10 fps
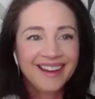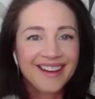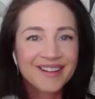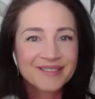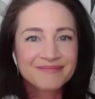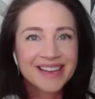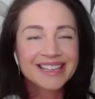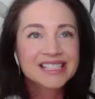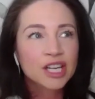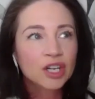
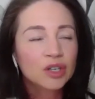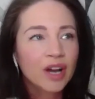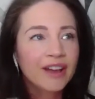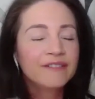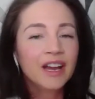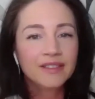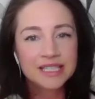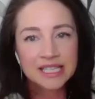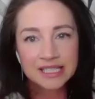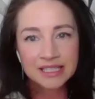And so I
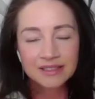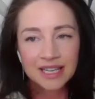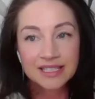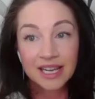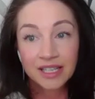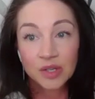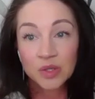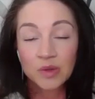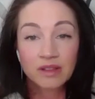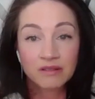finally did get
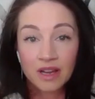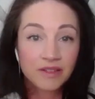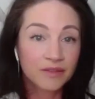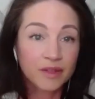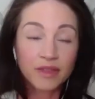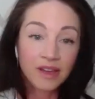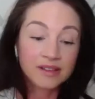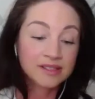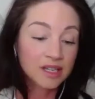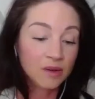diagnosed with a lot of different
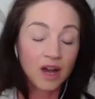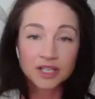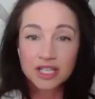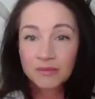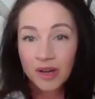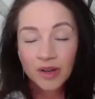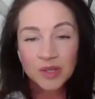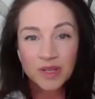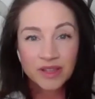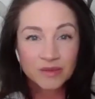things. So
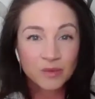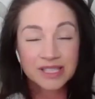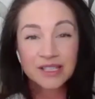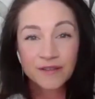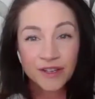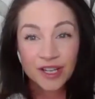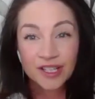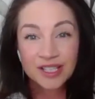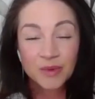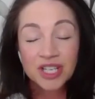Hashimoto's was the
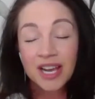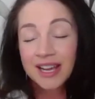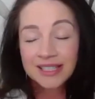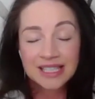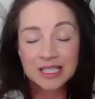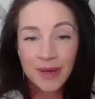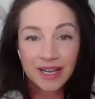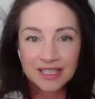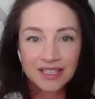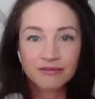first, which I had
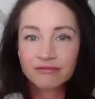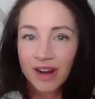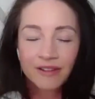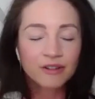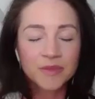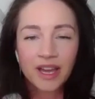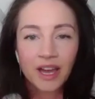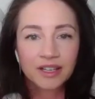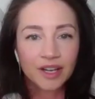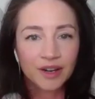suspected right from the
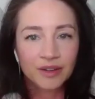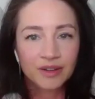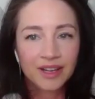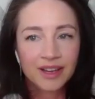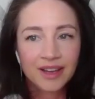get-go.